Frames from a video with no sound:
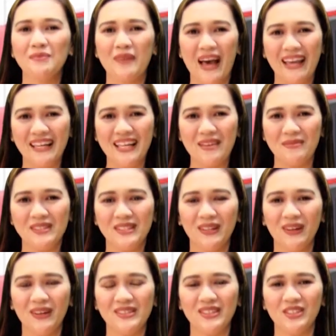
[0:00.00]
My name is
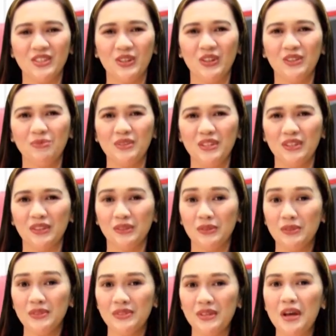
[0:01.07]
Eloisa Joy Domingo
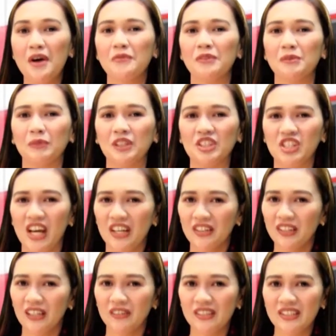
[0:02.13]
Cruz from Marciano
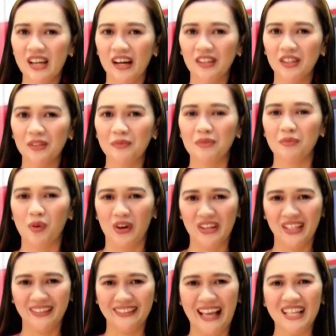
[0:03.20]
del Rosario
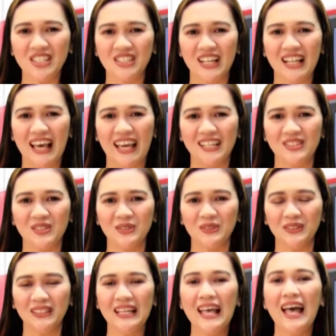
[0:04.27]
Memorial National High School.
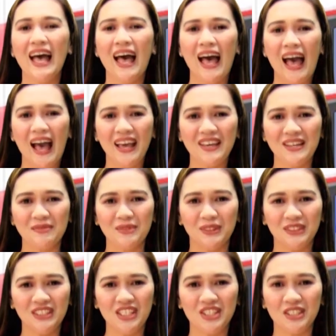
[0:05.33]
I am your
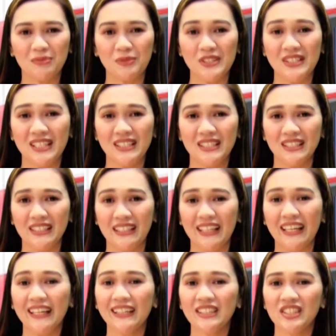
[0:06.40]
teacher presenter in
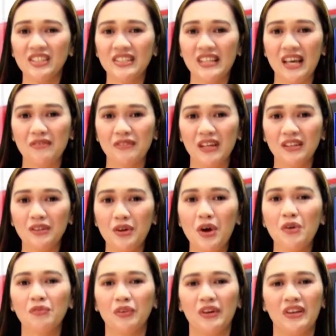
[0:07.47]
English 7
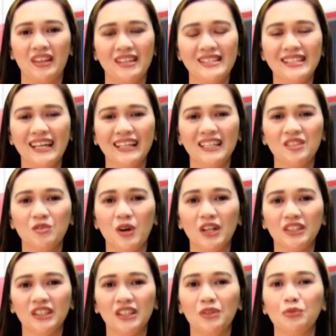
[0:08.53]
for this second
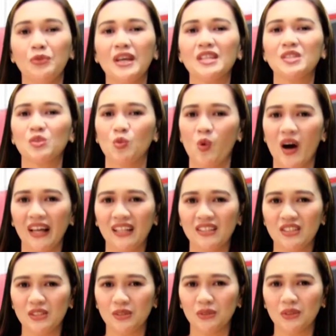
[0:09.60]
quarter, weeks 1
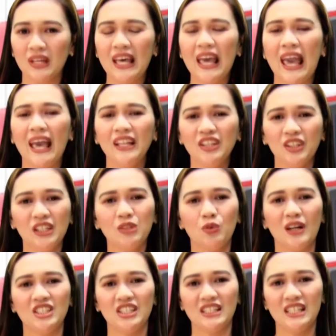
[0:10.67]
and 2. And you can
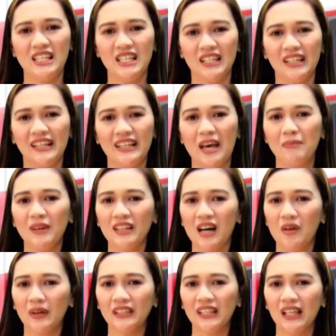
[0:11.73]
watch it here in DepEd
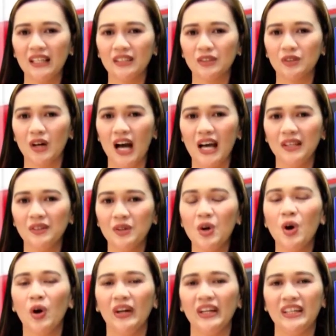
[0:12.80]
our tele-turuan
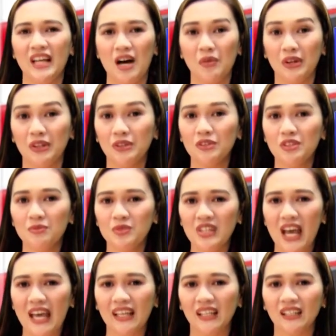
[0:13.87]
or in our YouTube
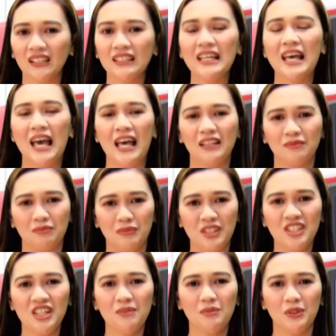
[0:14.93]
channel at
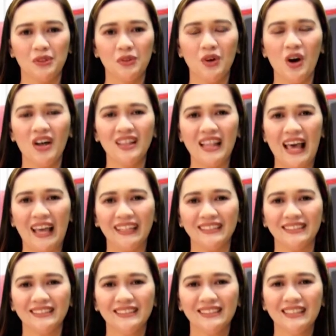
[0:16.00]
Media Bureau Online.
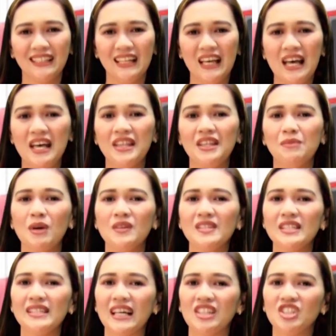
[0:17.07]
The most
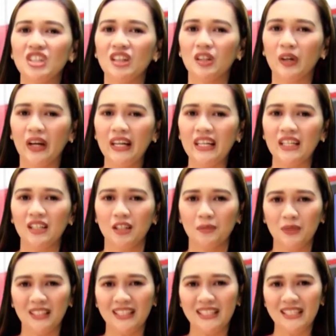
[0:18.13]
essential learning
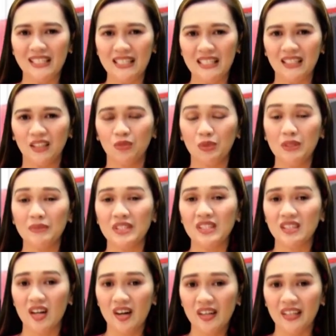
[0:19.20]
competency that we must
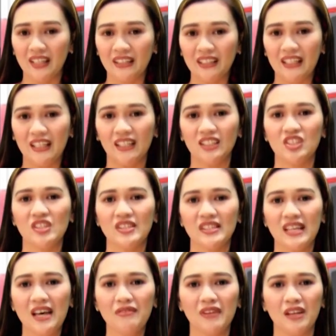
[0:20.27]
target in English
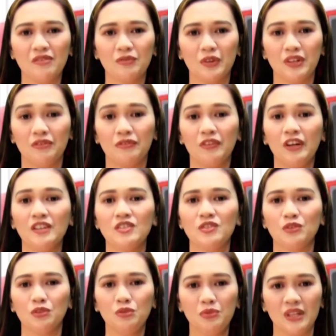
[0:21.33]
7 for the first
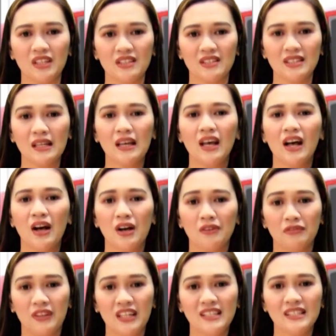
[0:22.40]
2 weeks
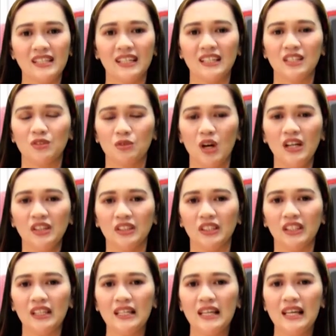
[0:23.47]
of this second
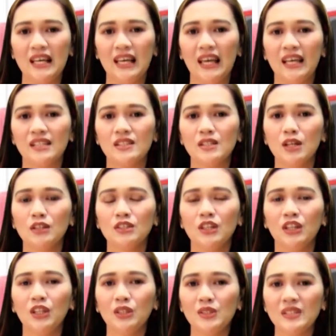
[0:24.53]
quarter is to
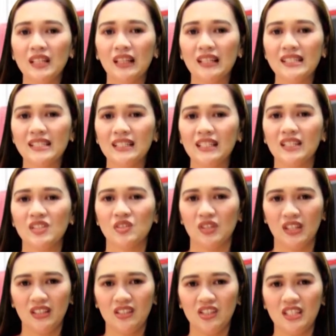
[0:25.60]
use listening
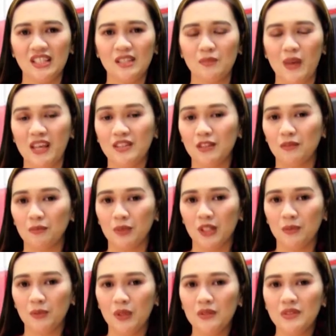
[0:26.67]
strategies based on
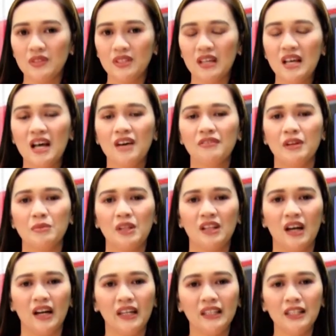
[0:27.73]
purpose,
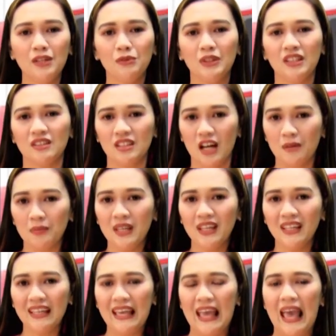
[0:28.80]
familiarity with the
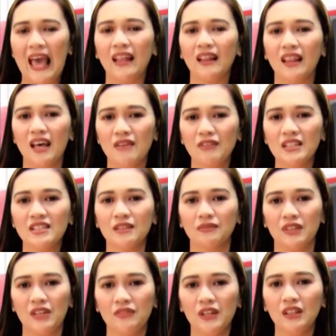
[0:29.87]
topic, and levels of
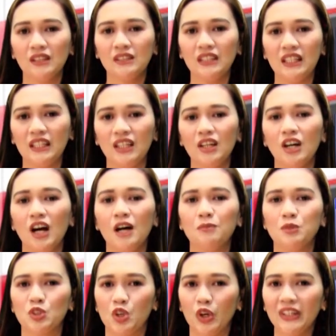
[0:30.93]
difficulty of
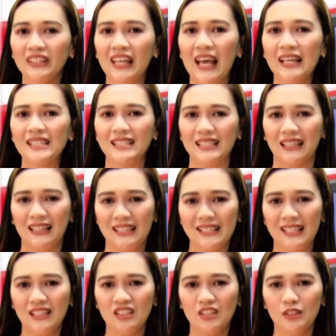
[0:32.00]
short text
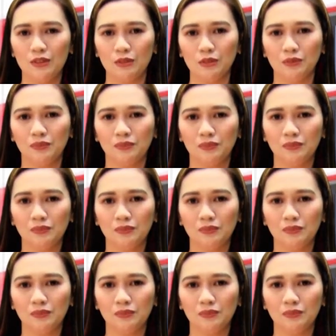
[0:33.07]
listened to.